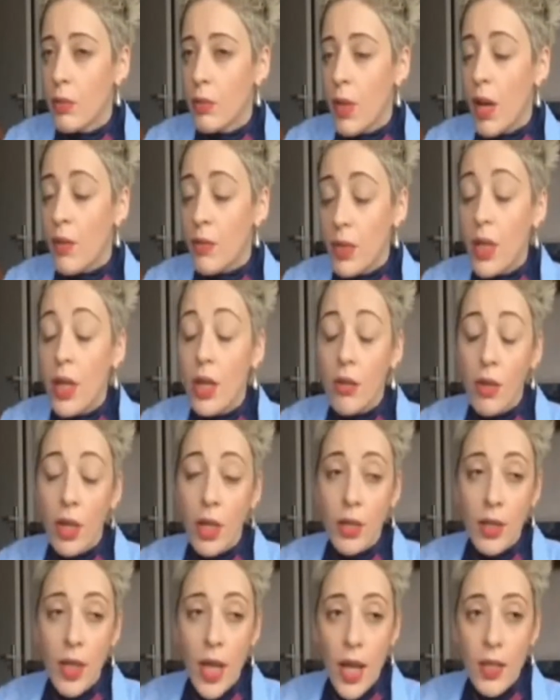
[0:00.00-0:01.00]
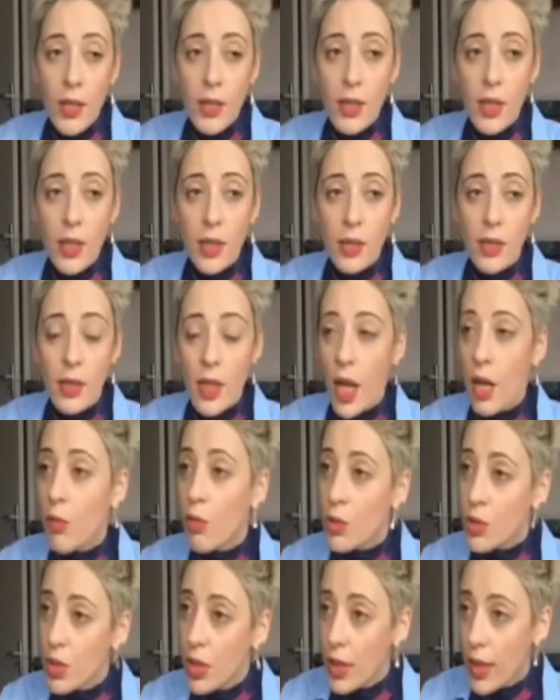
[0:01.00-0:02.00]
after I realized that I
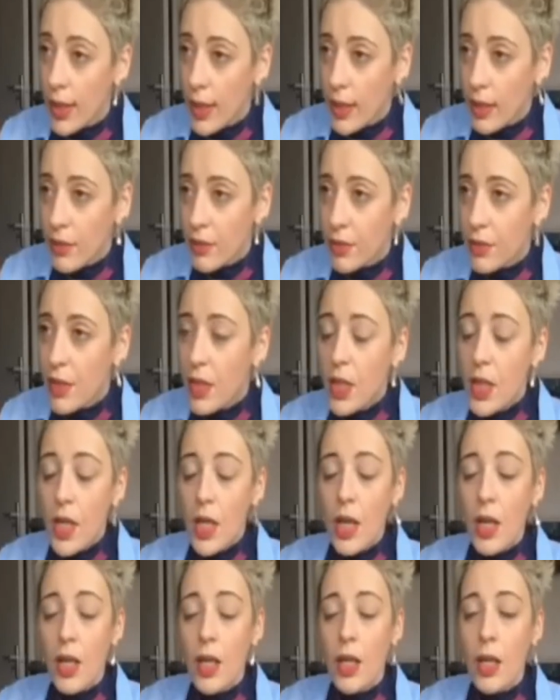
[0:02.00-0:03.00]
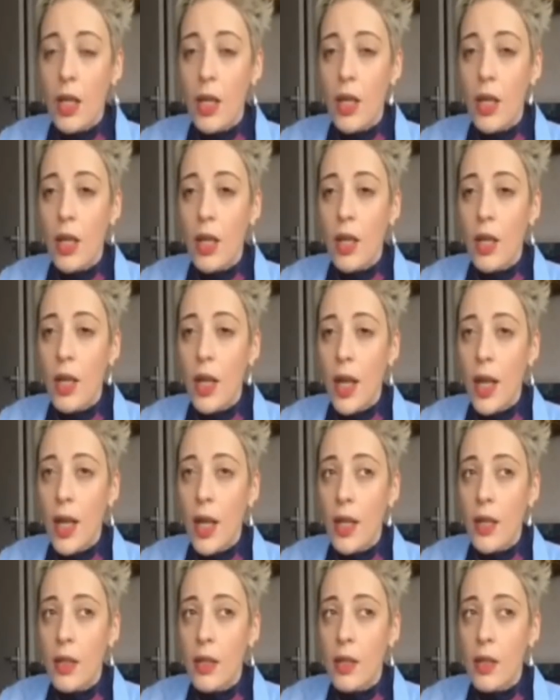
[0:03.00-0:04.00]
was alive
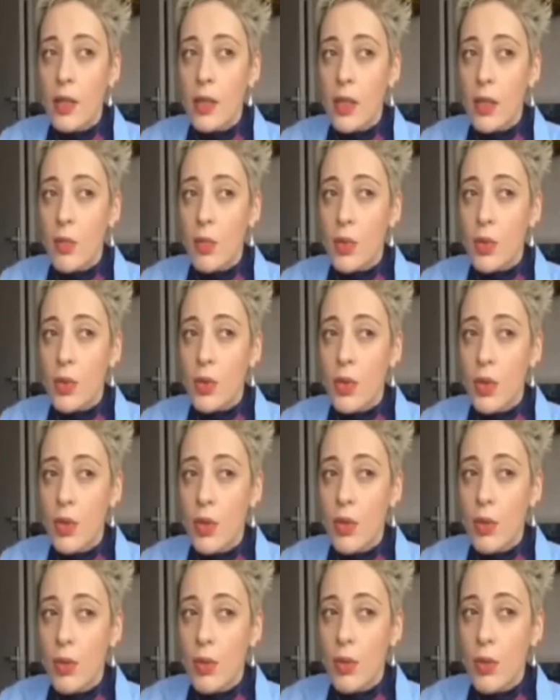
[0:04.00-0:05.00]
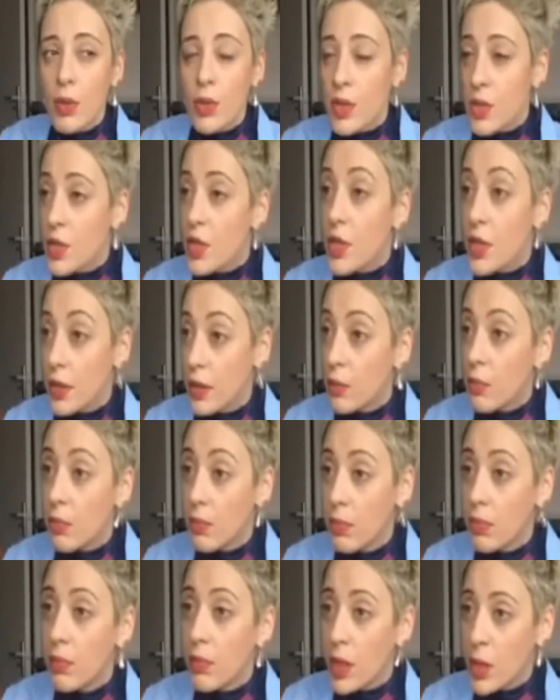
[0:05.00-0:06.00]
and there was no third
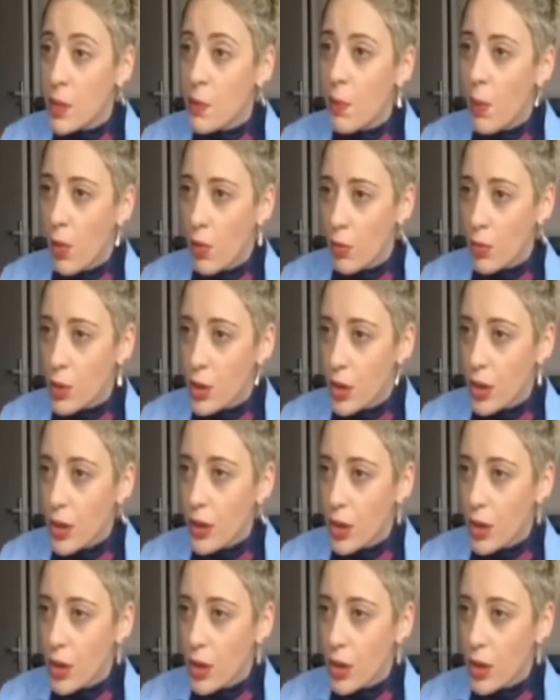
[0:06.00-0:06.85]
explosion.